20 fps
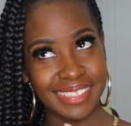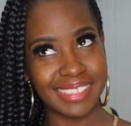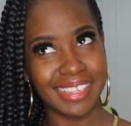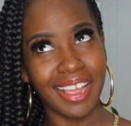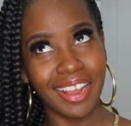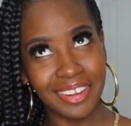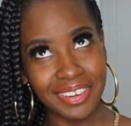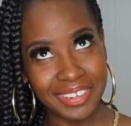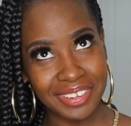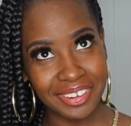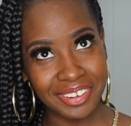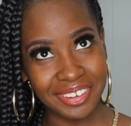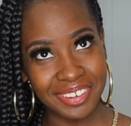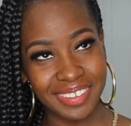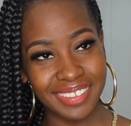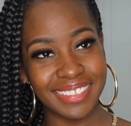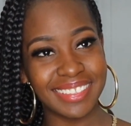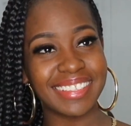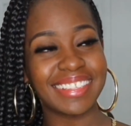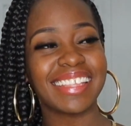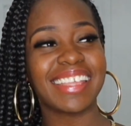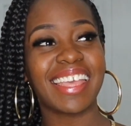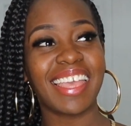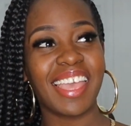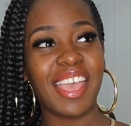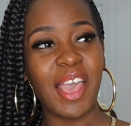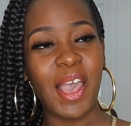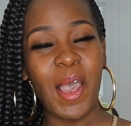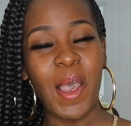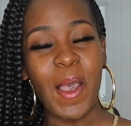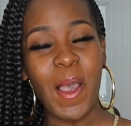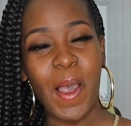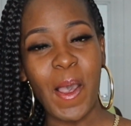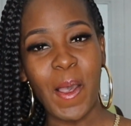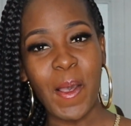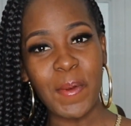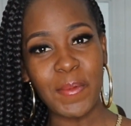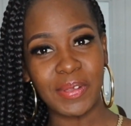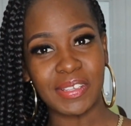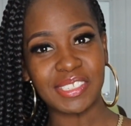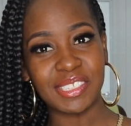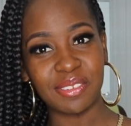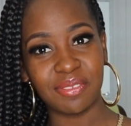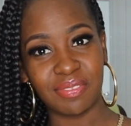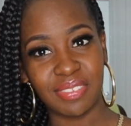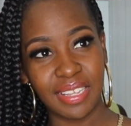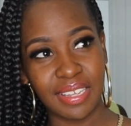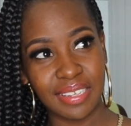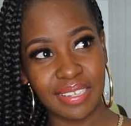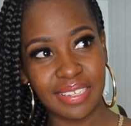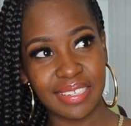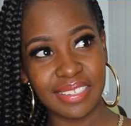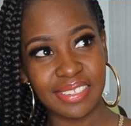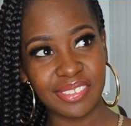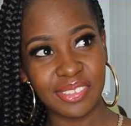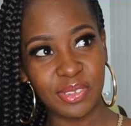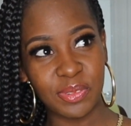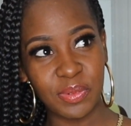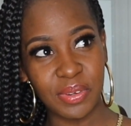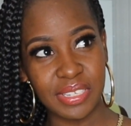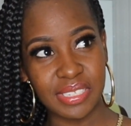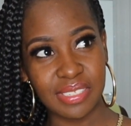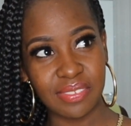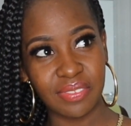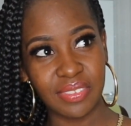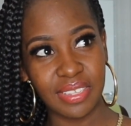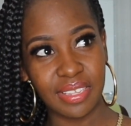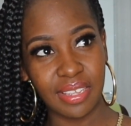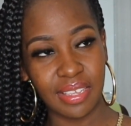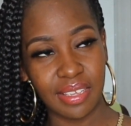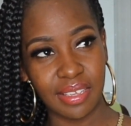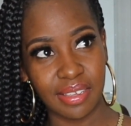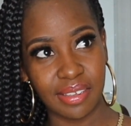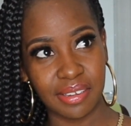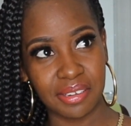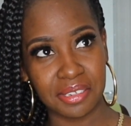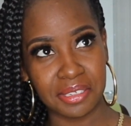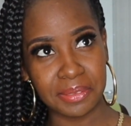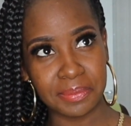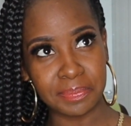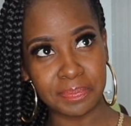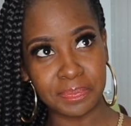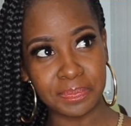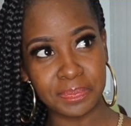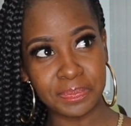Sorry, girl. Um, but she flat ironed the rest of the hair.